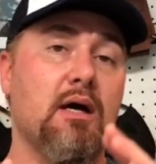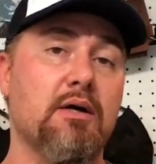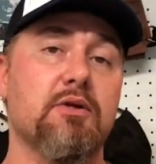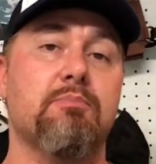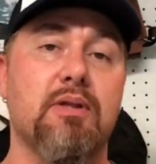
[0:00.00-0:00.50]

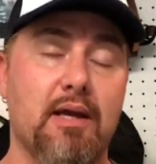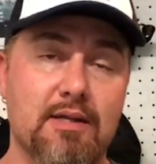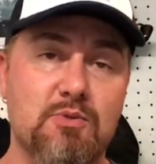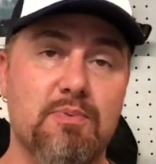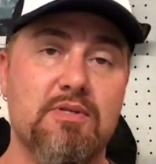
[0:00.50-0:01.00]
Other
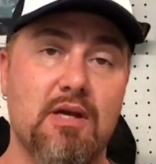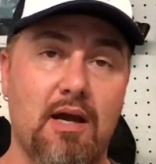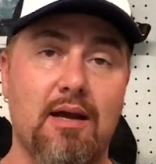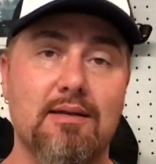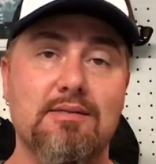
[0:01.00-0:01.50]
plants
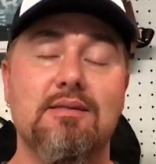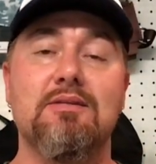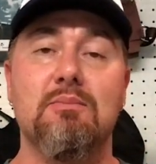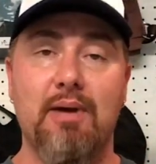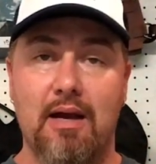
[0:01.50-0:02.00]
besides the
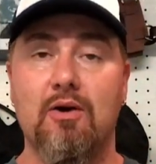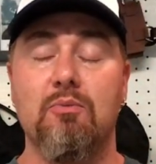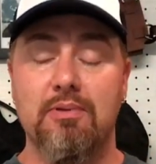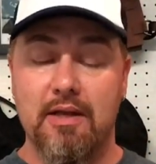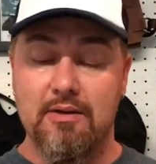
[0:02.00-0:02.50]

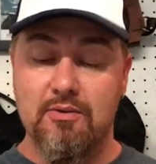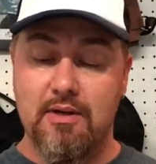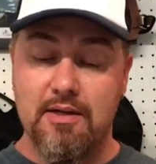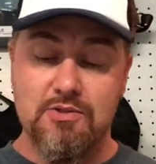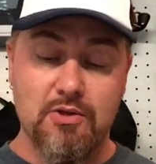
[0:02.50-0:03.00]
tobacco plant,
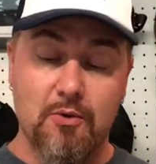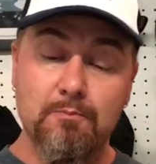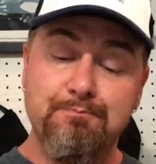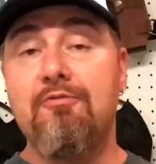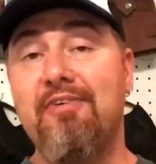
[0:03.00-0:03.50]
okay?
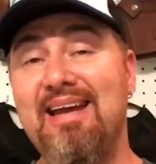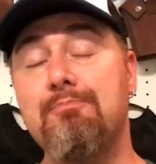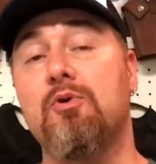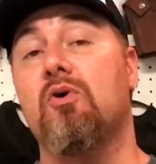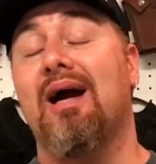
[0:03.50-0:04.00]
So
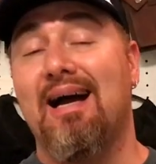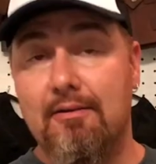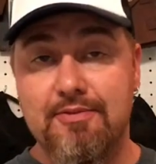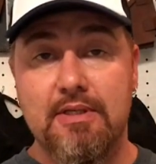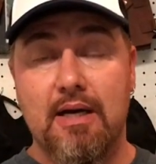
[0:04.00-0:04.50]

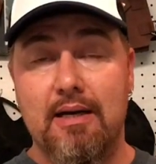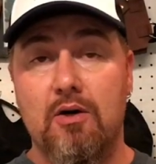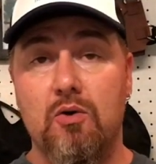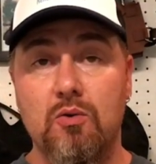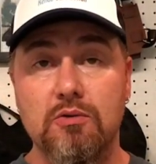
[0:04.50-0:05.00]
Vapecraft got
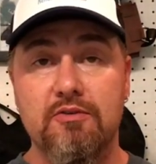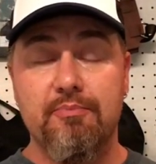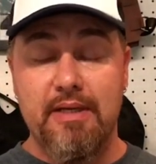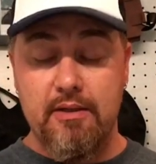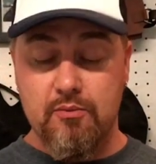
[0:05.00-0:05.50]
a hold
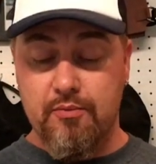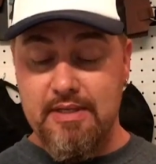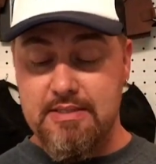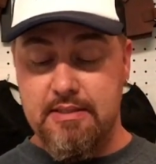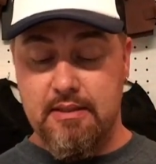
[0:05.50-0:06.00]
of me
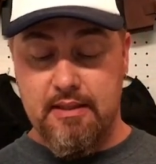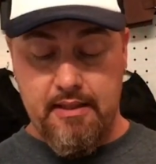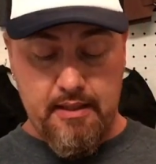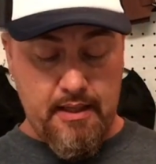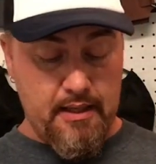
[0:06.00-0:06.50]

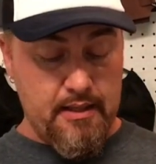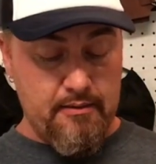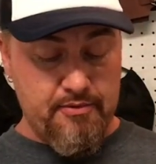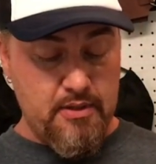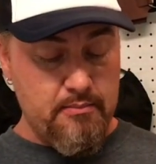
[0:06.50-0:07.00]
recently and
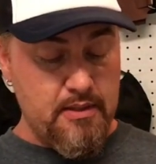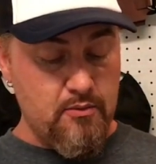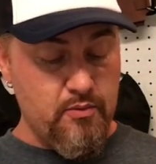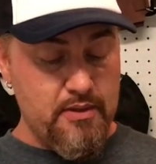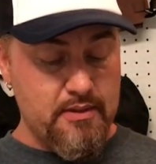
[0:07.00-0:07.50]
have come
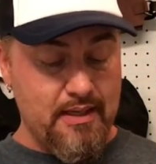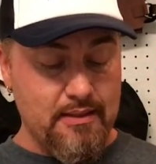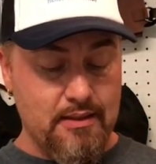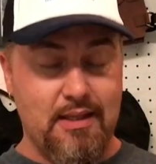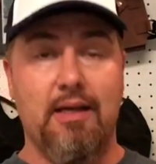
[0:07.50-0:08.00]
out with
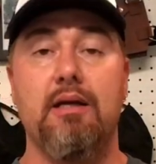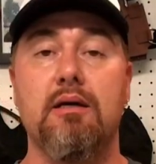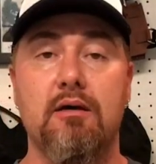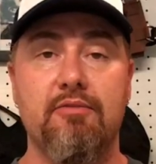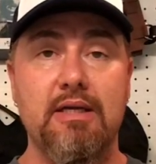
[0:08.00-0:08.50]
a line
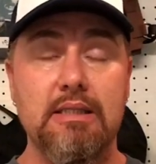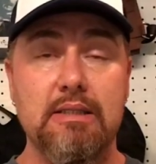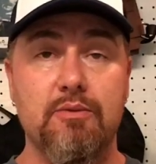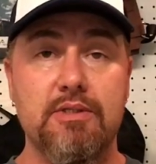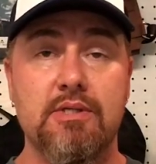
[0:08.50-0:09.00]
of
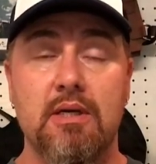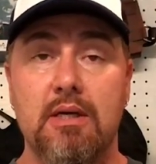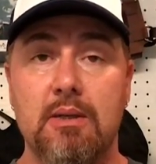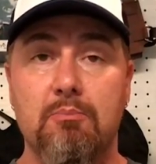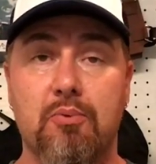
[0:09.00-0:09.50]
e-liquids,
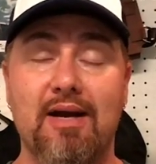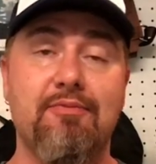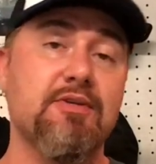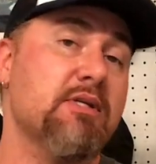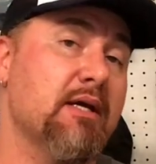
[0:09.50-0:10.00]

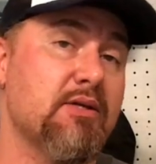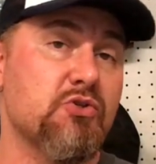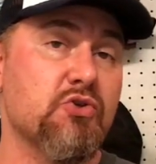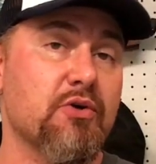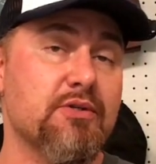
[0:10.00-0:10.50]
breakfast and
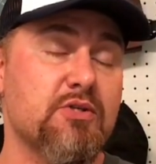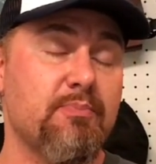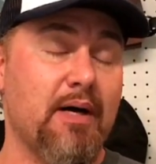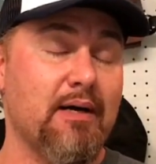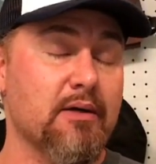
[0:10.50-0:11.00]
dessert
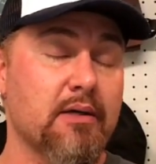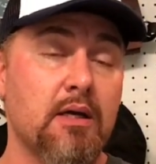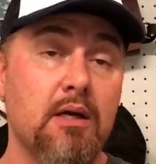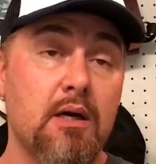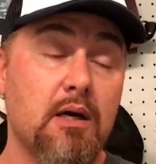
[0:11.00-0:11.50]
inspired.
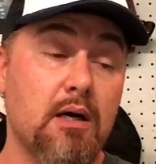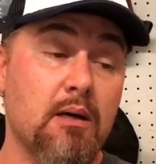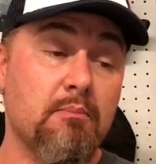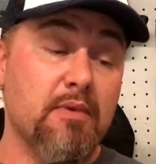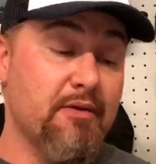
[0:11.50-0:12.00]

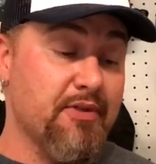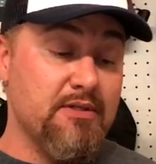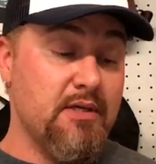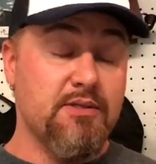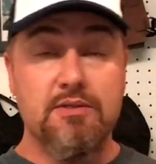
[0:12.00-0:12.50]
If they
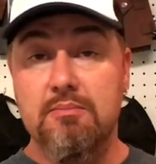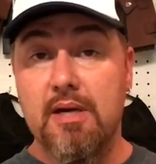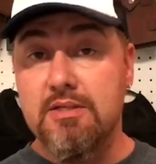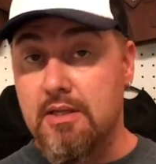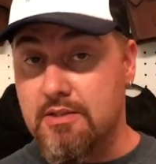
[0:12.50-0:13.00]
taste as
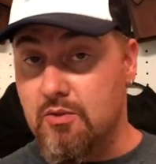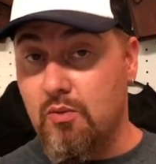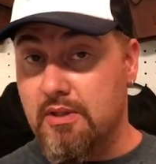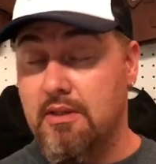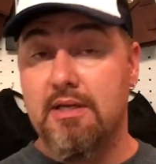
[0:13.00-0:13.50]
amazing as the
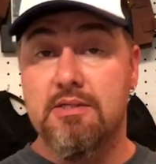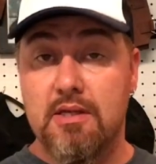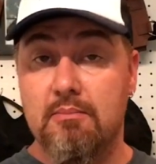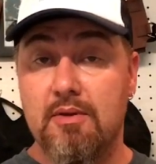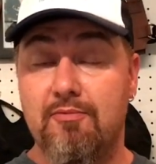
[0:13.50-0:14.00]
one that they
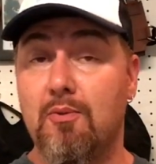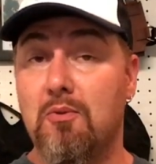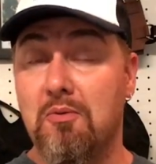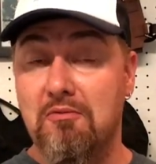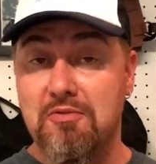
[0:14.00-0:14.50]
sent me for
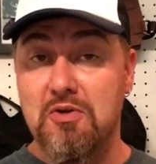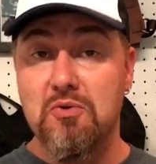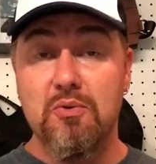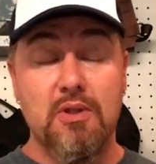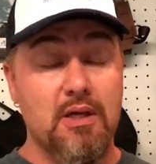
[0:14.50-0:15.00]

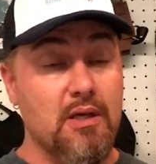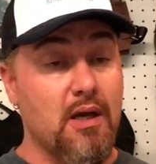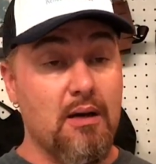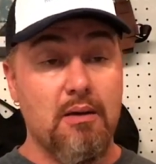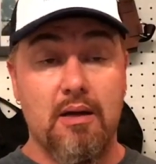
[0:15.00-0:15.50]
review, then
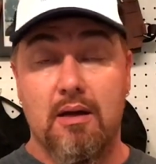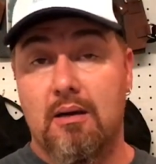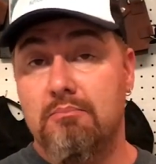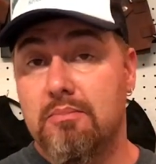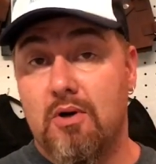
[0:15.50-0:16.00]

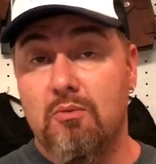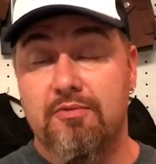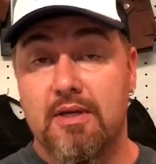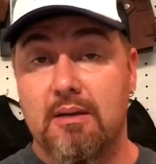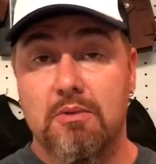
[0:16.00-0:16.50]
I'm
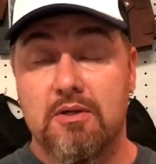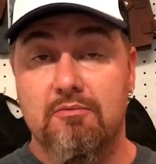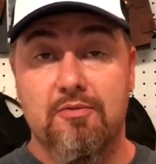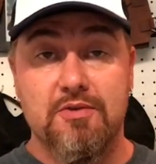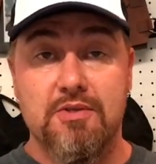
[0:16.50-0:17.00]

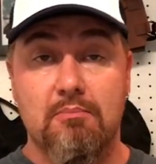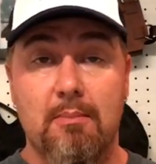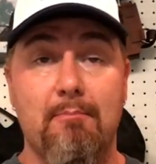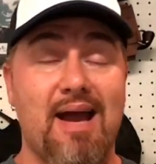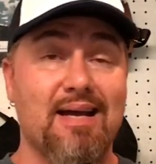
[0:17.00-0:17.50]
looking for some
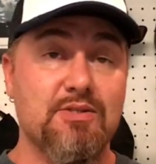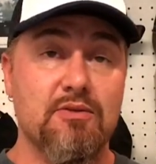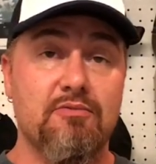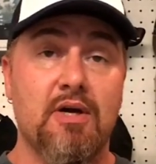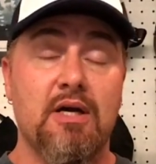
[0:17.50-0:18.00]

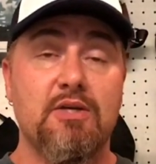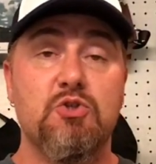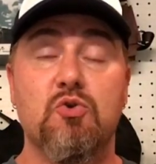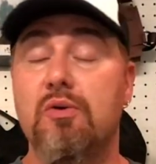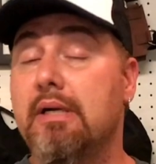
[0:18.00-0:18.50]
massive
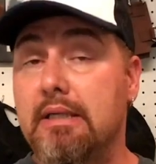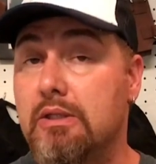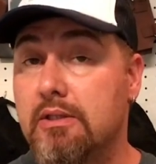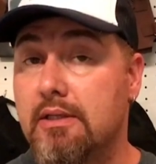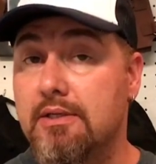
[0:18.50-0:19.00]
treaty
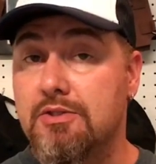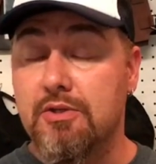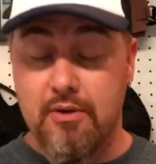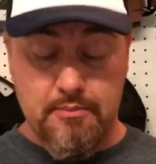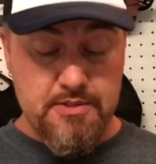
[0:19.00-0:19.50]
goodness,
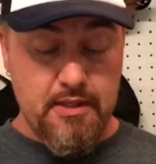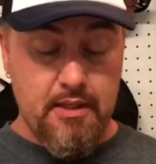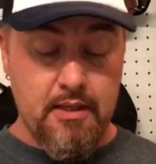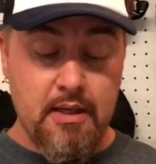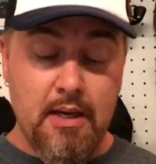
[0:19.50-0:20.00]
you know what I'm
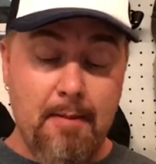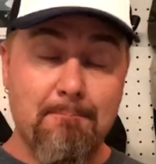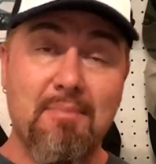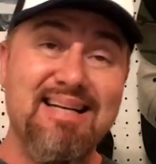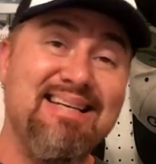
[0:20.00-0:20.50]
saying?
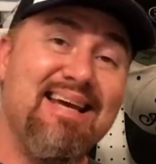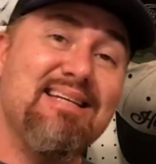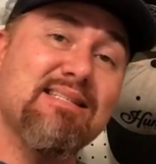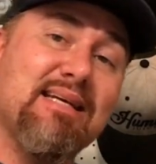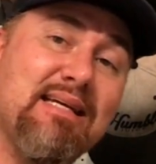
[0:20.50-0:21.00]

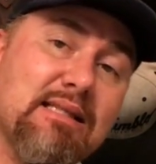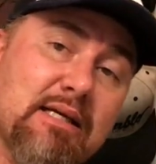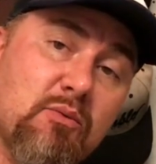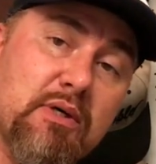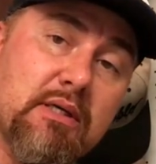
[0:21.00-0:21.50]
Monday's
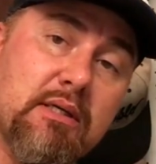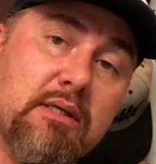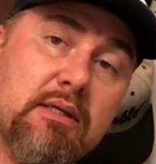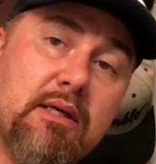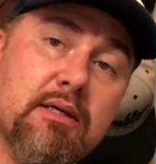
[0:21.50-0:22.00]
e-liquid
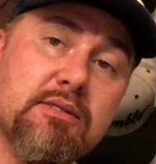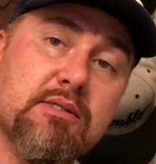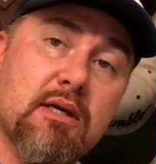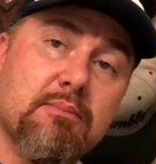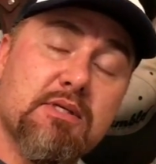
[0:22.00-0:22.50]

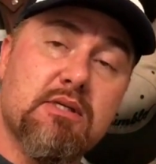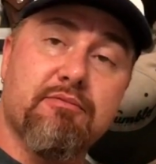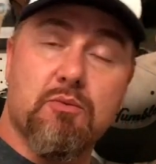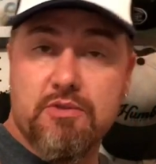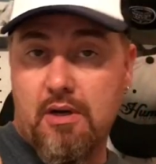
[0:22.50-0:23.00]
is the
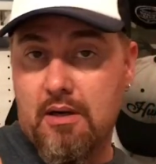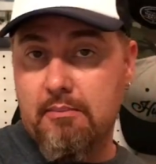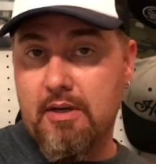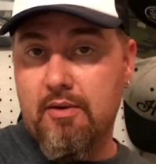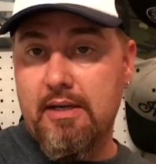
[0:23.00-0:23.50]
stuff that we're talking
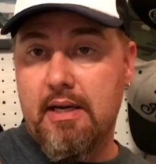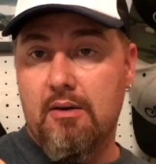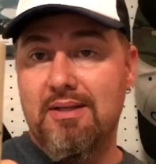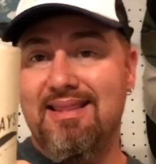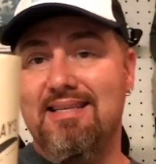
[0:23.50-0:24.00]
about right
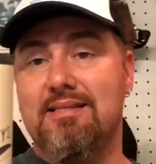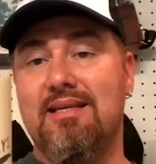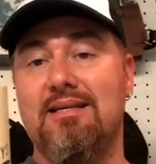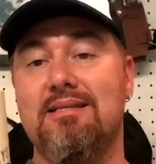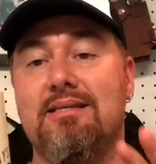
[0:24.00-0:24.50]
now, and this
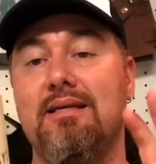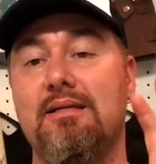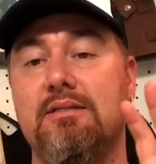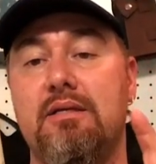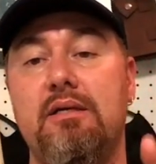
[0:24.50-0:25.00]
is
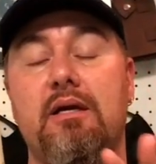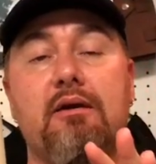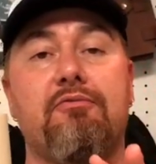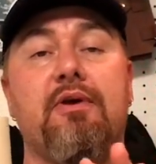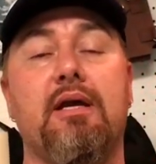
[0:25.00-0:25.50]
the
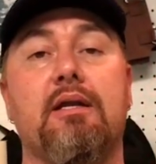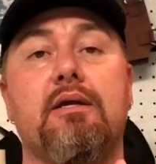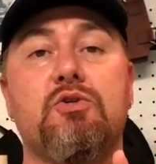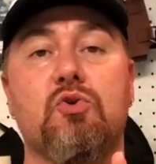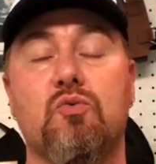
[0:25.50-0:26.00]

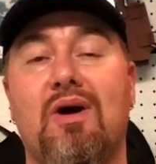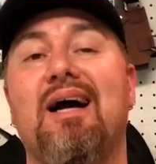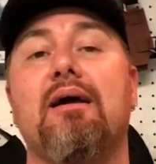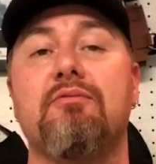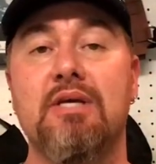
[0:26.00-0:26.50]

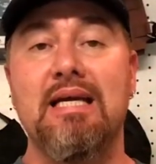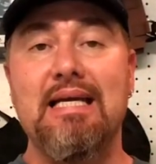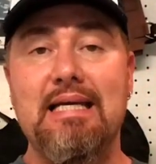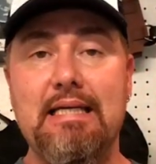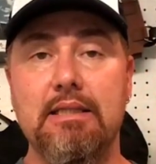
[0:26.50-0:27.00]
TFN-derived
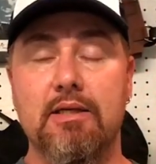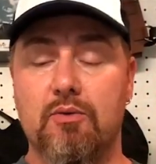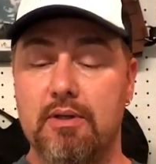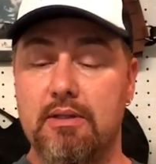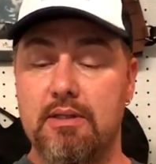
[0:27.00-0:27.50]

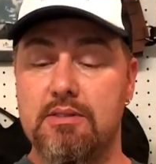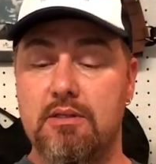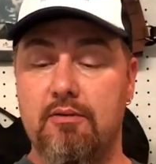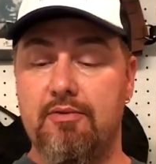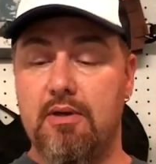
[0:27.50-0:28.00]
e-liquid. This
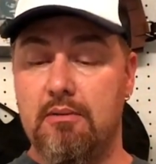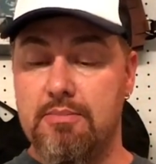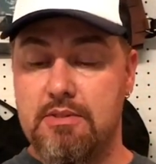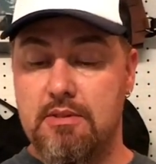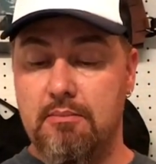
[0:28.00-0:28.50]
stuff
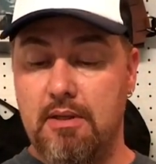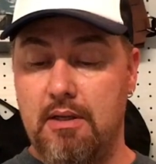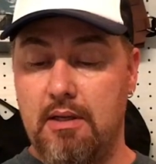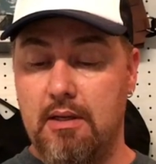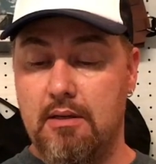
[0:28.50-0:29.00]
comes to
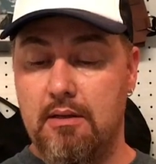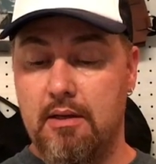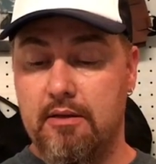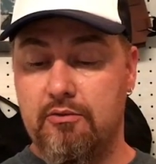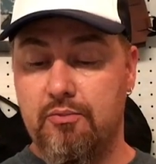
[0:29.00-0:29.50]
me in
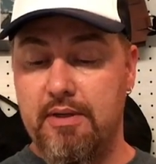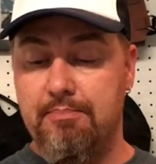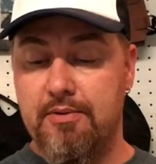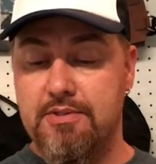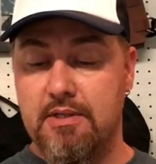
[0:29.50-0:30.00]

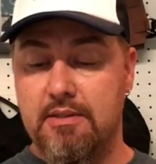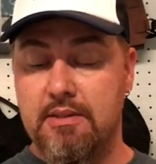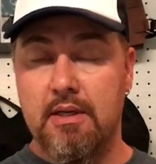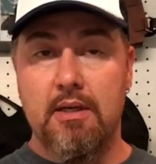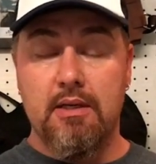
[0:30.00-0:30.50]
3%
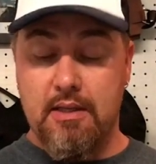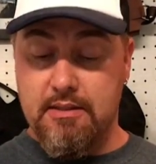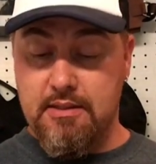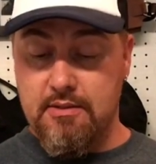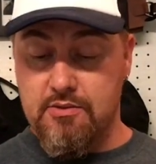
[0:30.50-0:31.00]

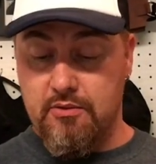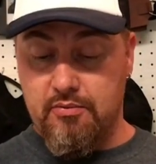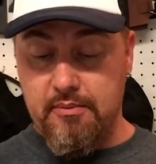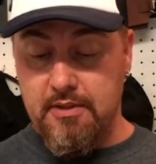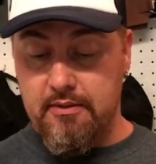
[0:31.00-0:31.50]
nicotine, so
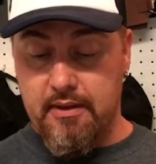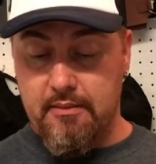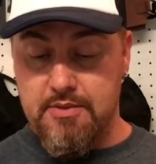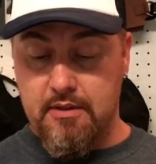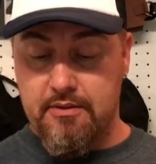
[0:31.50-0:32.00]
3
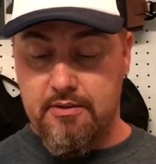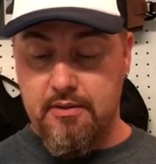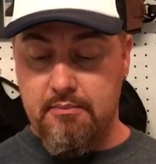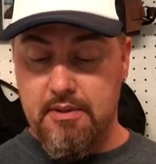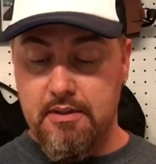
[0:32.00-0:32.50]
milligrams in a
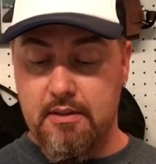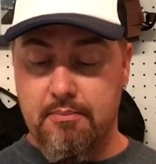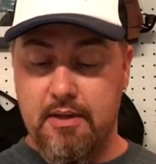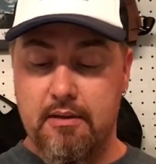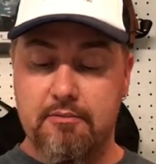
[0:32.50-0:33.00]
30
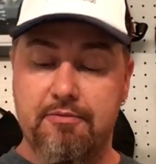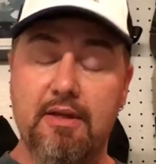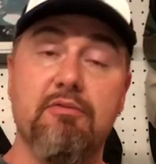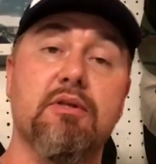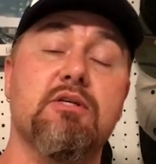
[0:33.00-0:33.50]
milliliter bottle. The
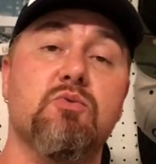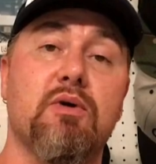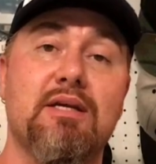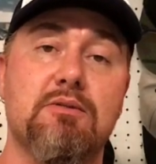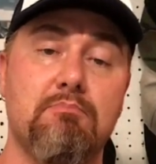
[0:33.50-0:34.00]
flavor of this
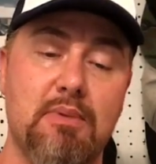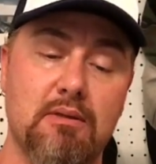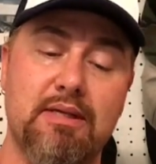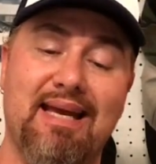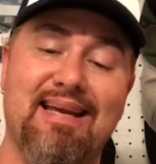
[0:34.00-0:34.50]
one is
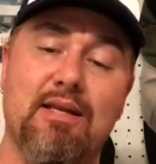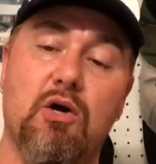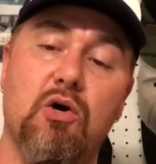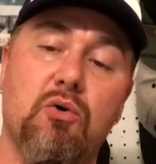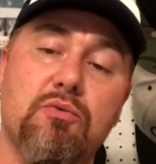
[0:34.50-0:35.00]
milk and
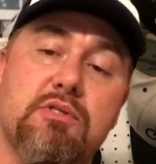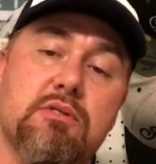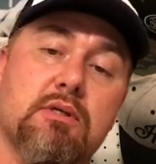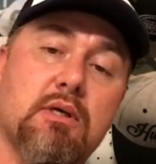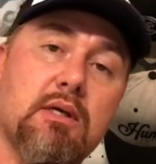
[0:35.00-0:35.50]

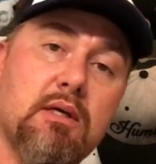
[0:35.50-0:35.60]
oats.